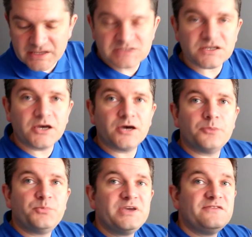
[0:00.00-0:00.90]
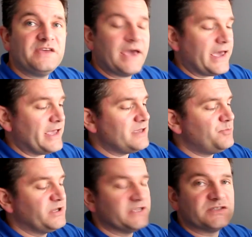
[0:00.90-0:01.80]
is a
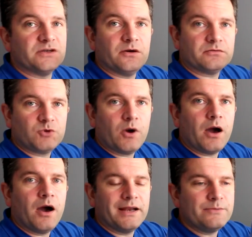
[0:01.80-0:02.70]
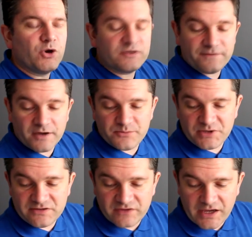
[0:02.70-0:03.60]
PVA, but it's a quite highly modified
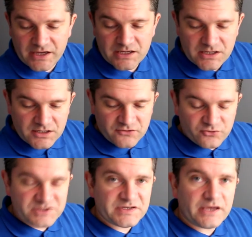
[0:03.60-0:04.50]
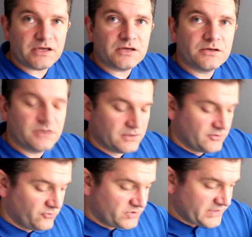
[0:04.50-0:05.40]
PVA. If we
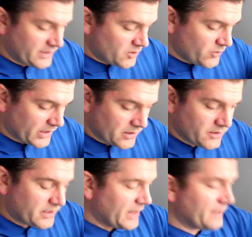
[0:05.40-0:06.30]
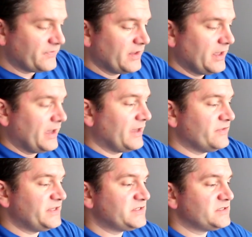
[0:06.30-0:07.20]
take a quick look at
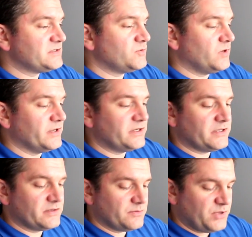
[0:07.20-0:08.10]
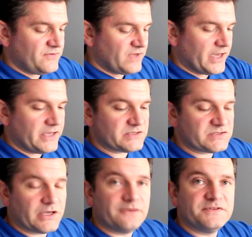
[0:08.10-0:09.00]
this one, PVA
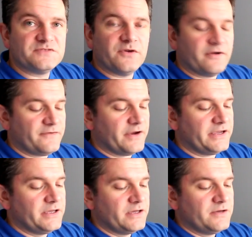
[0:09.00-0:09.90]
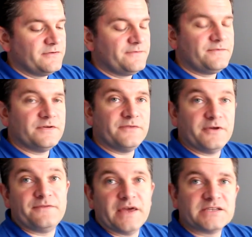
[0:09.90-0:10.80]
itself is very
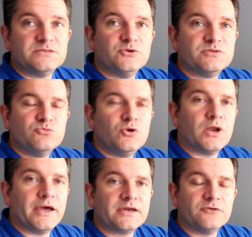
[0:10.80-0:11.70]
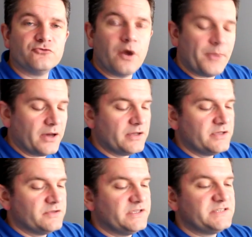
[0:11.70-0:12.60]
flexible. It's more like a rubber.
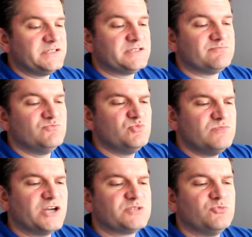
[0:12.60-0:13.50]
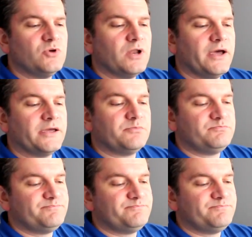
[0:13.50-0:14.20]
This is much more like